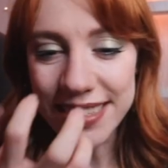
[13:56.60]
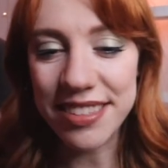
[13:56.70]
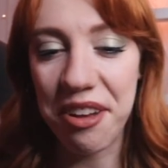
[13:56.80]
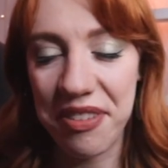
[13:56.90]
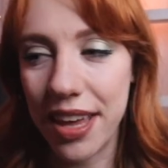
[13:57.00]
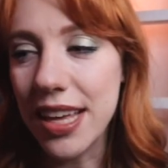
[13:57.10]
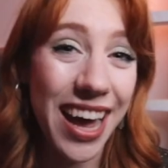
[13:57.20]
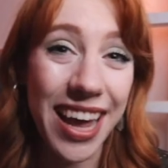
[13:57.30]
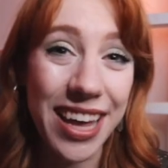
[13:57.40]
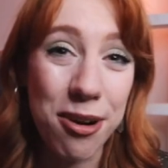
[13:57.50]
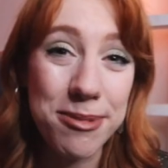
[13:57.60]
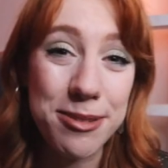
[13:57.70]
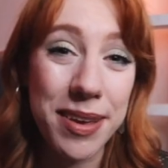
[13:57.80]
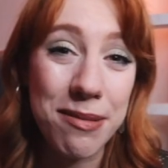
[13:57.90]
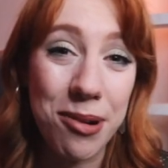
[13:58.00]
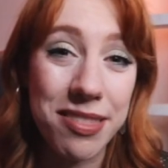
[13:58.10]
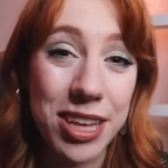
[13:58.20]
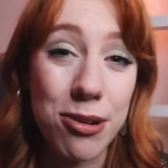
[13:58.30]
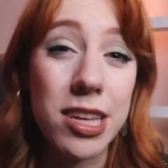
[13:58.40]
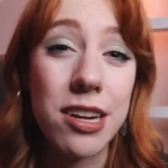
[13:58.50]
stuffy. I hope to make more
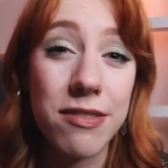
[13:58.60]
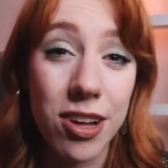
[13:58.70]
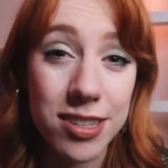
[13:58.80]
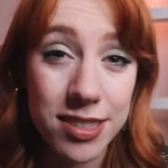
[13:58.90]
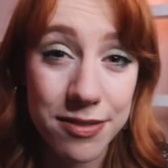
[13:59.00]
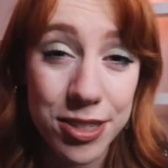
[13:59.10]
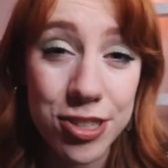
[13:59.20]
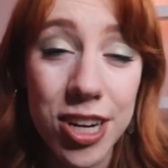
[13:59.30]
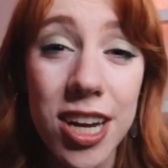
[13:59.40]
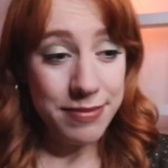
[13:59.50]
theater related vlogs in the future